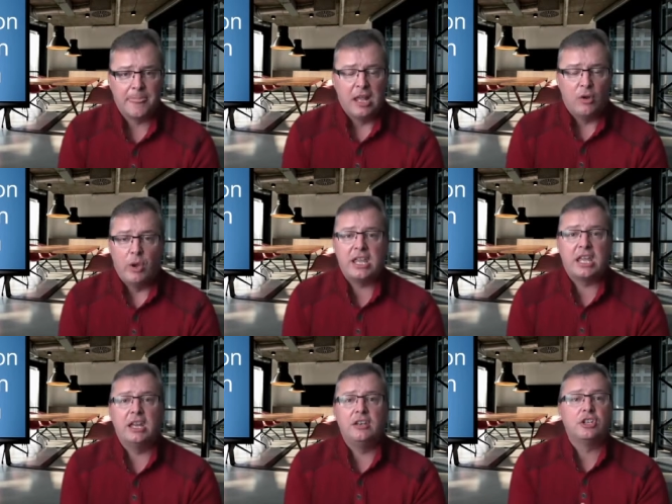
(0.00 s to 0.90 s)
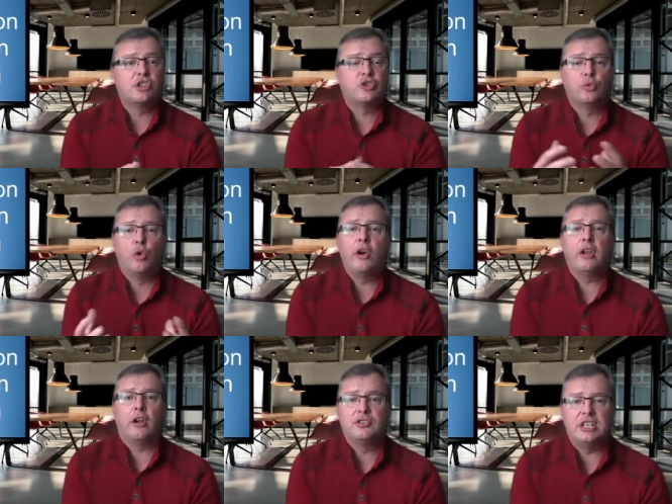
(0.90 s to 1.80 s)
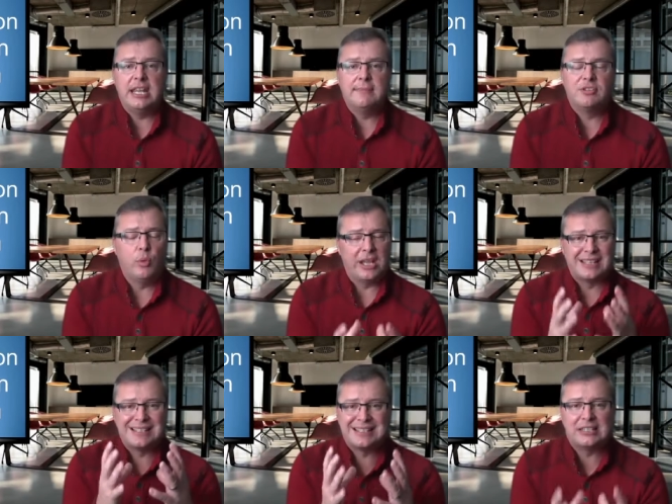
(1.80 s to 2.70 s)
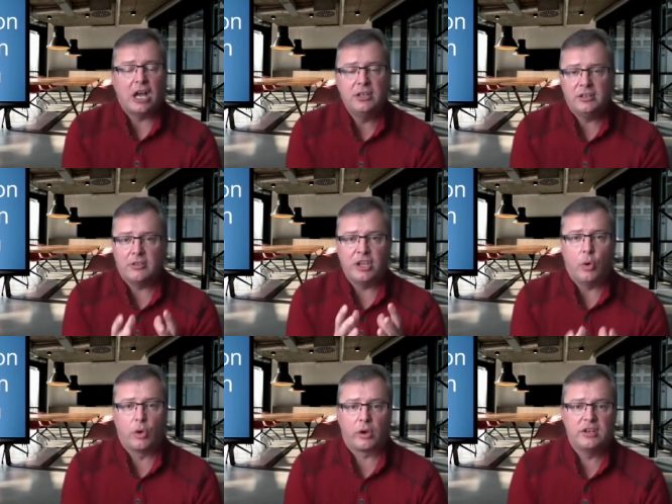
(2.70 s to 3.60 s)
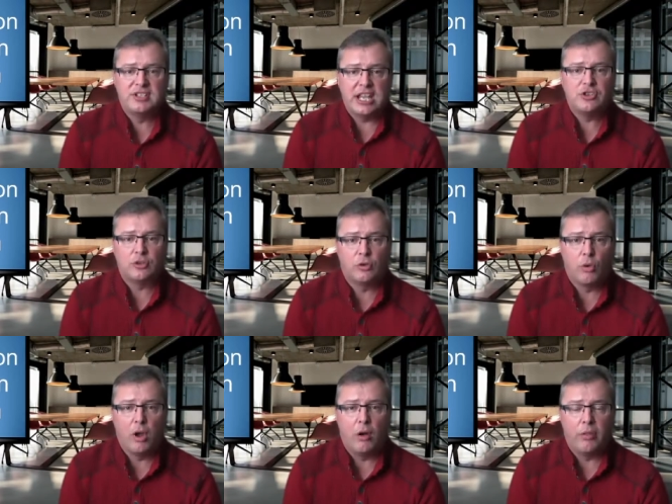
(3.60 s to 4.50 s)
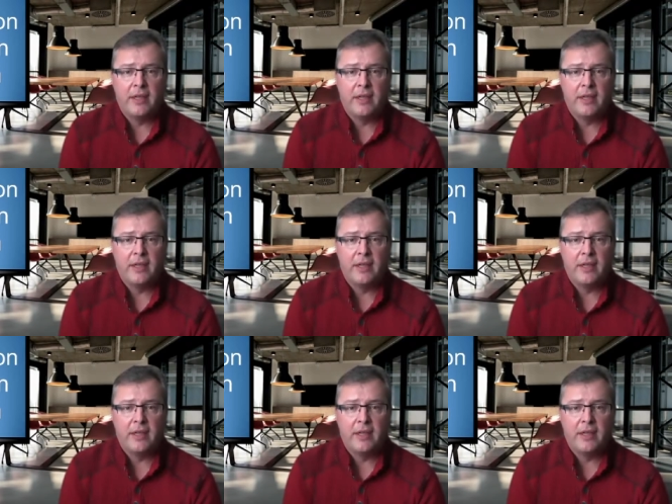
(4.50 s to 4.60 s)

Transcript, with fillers: We can destroy our teams and we can stunt the organizational growth